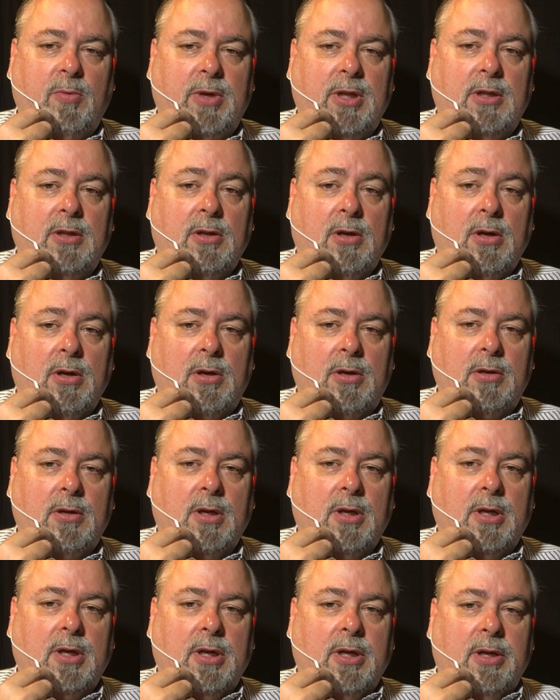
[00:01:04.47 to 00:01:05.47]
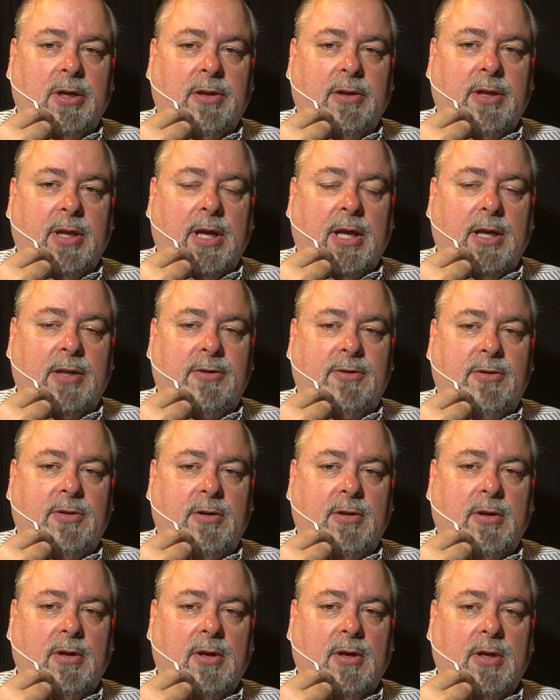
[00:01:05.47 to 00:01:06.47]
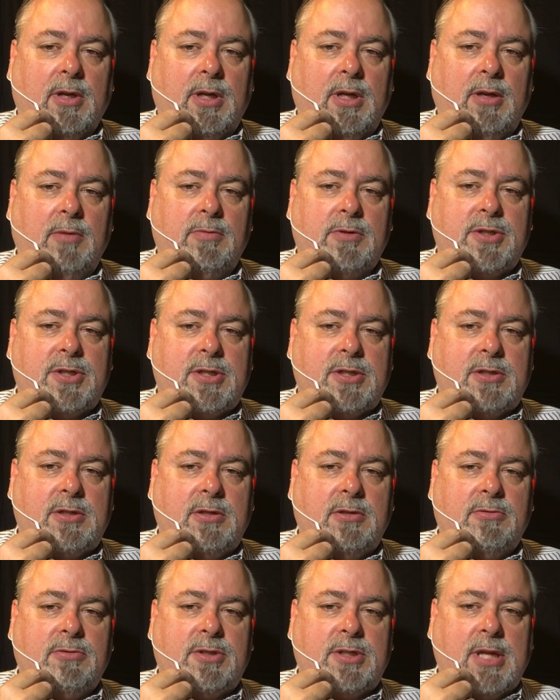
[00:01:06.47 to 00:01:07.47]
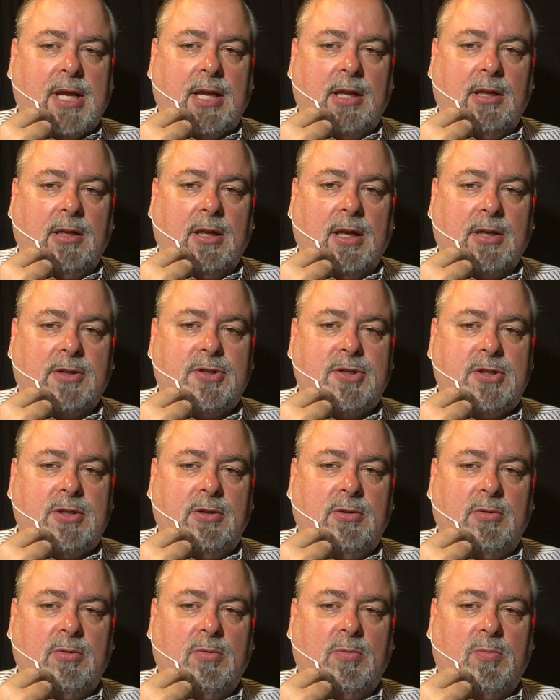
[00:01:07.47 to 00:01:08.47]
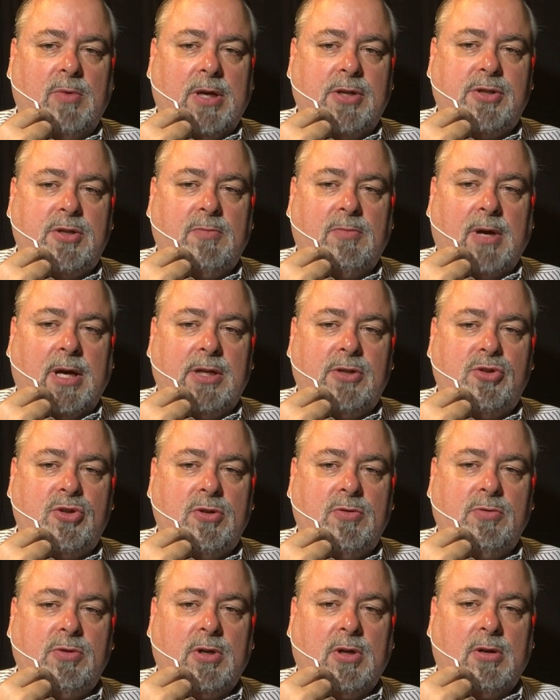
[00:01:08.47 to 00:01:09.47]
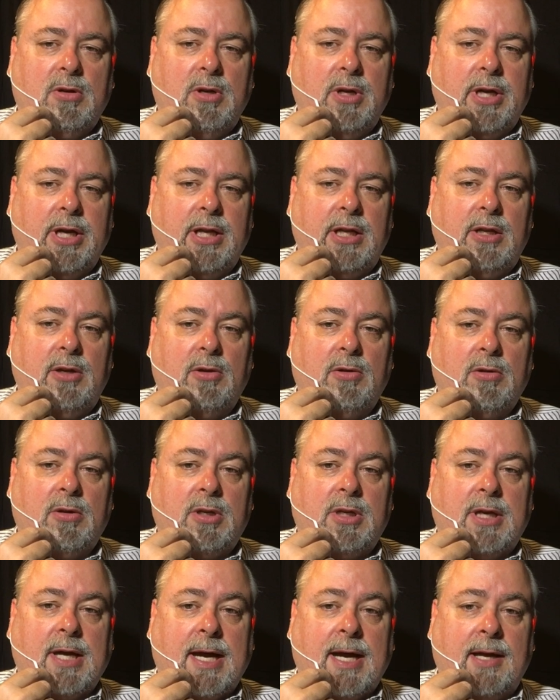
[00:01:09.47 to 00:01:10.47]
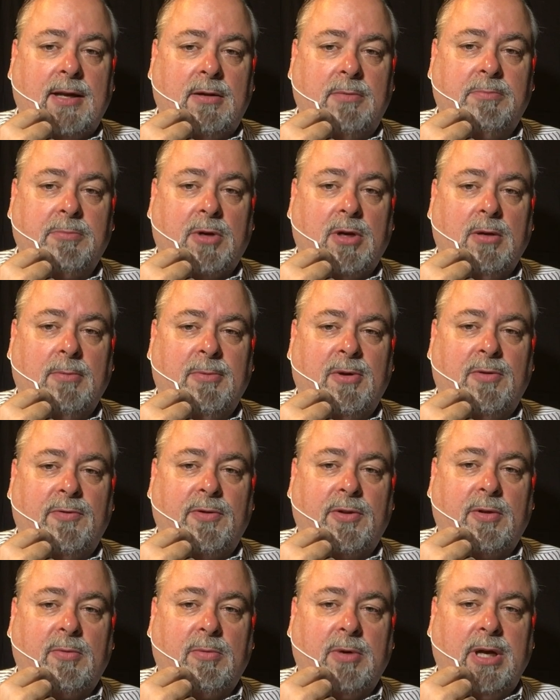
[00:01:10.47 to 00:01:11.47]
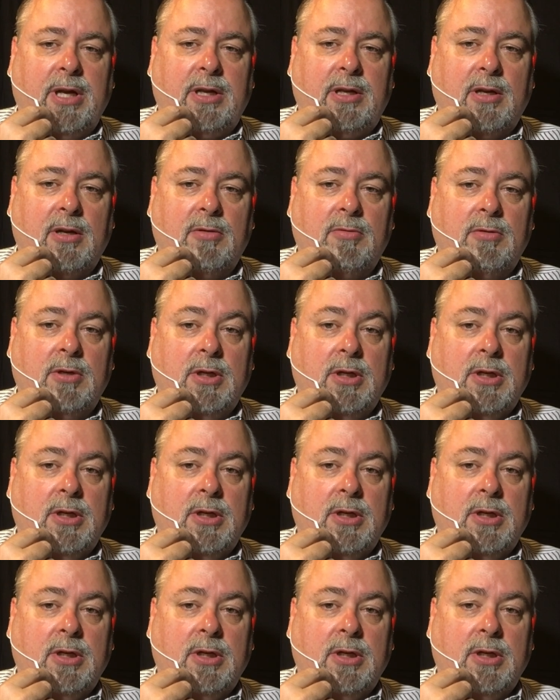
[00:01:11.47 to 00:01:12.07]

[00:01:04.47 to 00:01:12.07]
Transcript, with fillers: we learn that uh, he was standing next to Reggie Wright Jr., and he heard Gotham come over the radio.